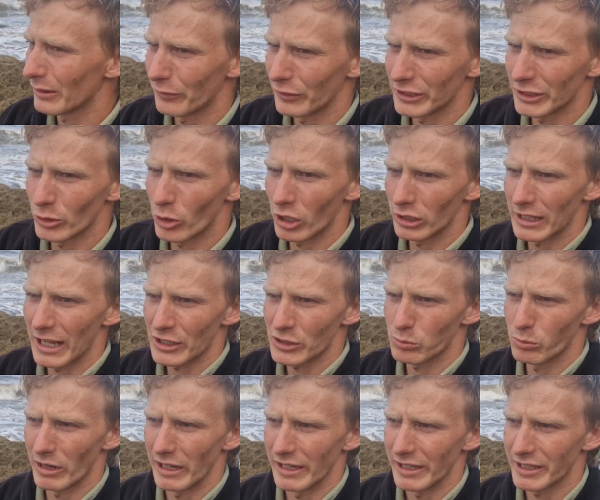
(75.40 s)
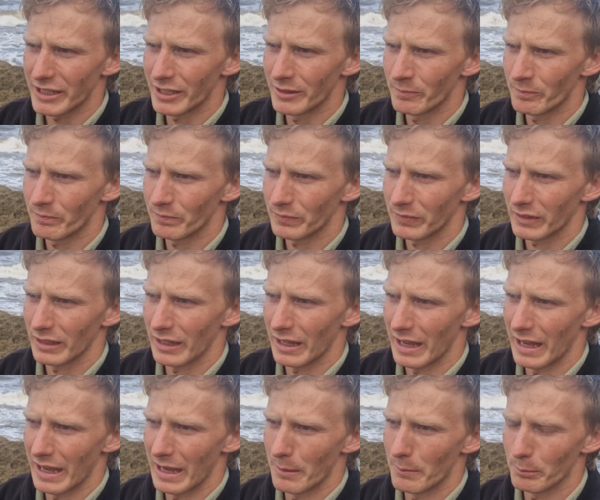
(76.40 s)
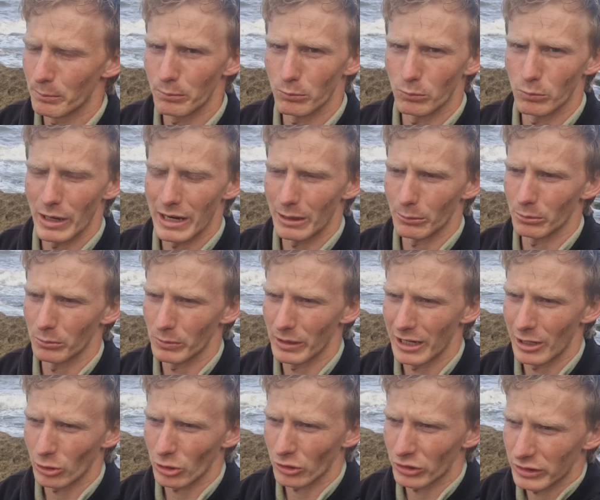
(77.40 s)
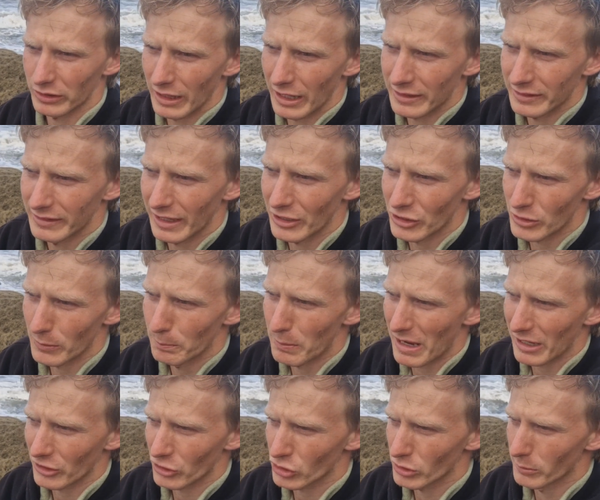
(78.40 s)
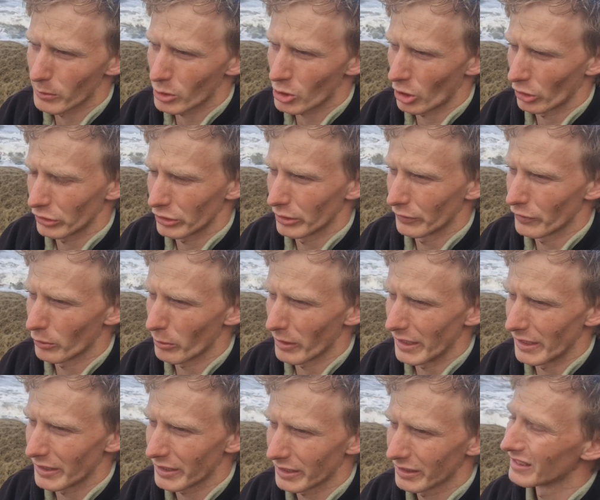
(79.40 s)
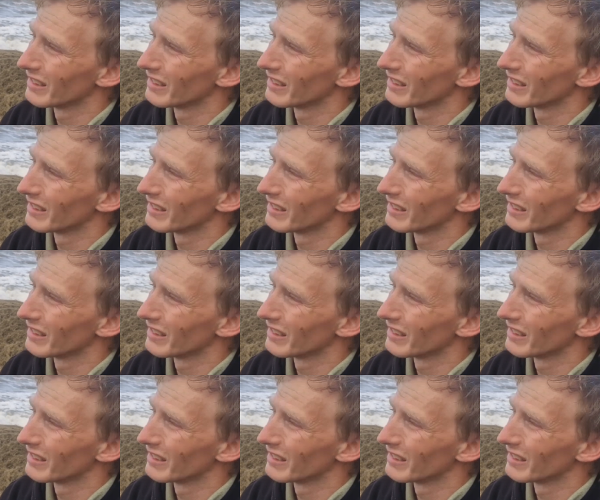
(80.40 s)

a video last week when I got that decent bag of summer cod the other week.